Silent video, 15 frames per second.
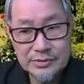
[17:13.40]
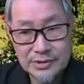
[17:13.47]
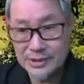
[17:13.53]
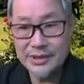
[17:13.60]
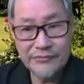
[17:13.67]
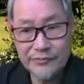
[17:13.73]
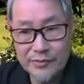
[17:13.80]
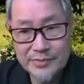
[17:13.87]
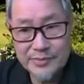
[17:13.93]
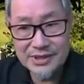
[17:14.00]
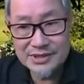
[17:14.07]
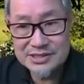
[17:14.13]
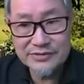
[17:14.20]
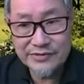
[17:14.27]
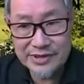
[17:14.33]
For me,
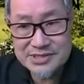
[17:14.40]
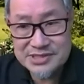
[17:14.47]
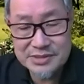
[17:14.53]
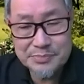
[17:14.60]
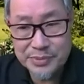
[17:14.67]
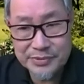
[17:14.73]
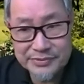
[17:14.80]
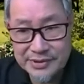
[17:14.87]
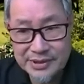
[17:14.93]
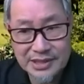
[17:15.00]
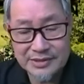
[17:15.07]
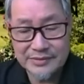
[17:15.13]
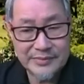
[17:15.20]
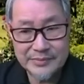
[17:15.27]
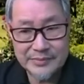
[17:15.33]
it's a very simple thing.
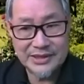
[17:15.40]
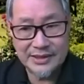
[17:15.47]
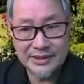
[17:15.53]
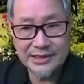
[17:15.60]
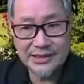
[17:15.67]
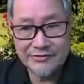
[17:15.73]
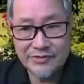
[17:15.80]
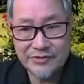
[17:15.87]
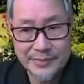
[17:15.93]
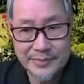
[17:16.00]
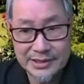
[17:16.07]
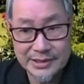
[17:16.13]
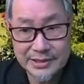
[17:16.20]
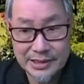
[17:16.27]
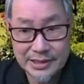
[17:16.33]
I'm telling
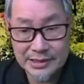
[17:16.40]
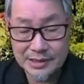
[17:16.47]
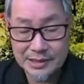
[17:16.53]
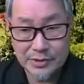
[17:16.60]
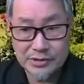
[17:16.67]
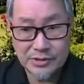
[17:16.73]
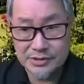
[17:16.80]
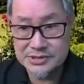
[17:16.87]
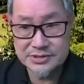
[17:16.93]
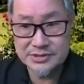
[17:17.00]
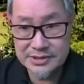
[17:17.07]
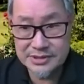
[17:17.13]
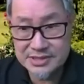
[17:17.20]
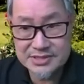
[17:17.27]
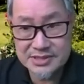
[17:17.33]
everybody that I come across
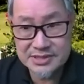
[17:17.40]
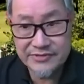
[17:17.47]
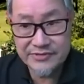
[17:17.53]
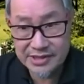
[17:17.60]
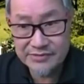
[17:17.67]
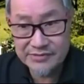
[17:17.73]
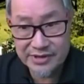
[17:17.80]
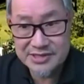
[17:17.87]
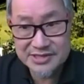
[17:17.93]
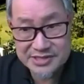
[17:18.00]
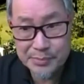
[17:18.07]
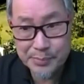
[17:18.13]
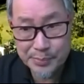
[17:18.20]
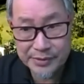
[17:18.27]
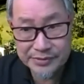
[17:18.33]
this is a very, very
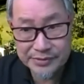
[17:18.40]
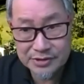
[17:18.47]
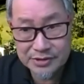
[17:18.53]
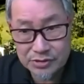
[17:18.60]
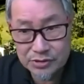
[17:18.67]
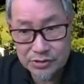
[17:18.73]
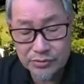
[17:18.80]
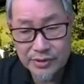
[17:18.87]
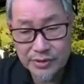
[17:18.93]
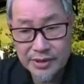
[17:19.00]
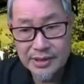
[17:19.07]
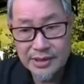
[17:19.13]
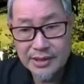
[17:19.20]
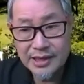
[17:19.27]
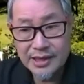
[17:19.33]
simple thing to do.
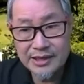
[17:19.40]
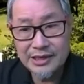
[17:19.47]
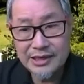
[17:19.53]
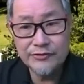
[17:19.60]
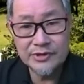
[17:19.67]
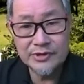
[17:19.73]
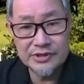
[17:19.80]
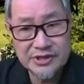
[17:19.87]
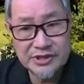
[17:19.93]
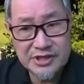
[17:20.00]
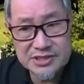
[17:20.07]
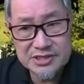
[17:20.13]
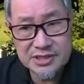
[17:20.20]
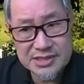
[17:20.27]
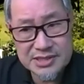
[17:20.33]
Yeah. And the
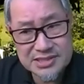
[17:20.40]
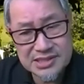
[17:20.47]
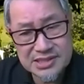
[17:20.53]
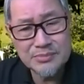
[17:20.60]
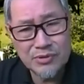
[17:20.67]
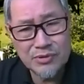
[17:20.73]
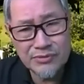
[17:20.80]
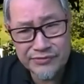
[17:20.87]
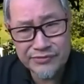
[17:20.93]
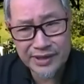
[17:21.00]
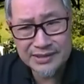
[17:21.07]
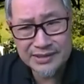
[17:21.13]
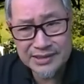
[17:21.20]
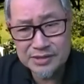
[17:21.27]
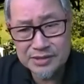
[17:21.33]
teacher, isn't it more
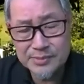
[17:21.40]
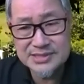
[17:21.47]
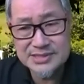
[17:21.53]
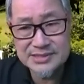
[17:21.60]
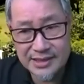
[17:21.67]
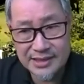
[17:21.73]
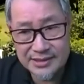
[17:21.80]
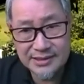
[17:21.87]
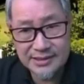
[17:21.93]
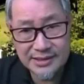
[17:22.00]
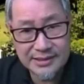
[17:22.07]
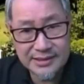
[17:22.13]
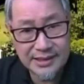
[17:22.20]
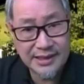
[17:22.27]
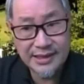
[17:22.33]
fun than we
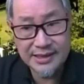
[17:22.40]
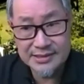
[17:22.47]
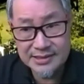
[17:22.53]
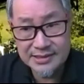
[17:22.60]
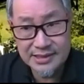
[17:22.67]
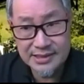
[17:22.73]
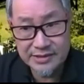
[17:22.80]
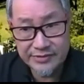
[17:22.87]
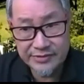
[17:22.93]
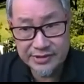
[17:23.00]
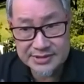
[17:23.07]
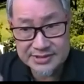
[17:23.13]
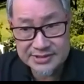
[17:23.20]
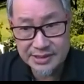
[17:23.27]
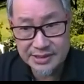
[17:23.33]
standing there and delivering
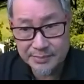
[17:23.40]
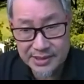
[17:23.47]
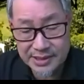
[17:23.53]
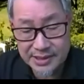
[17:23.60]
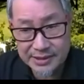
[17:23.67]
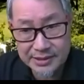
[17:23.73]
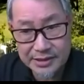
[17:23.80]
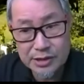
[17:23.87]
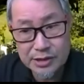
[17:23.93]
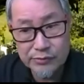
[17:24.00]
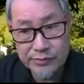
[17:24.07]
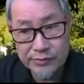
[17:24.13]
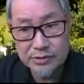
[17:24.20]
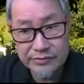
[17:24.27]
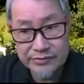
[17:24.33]
the same bloody thing
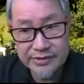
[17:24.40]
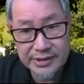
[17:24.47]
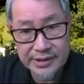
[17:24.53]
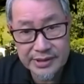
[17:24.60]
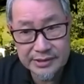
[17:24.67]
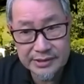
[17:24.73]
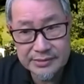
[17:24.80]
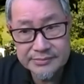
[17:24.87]
over and over again?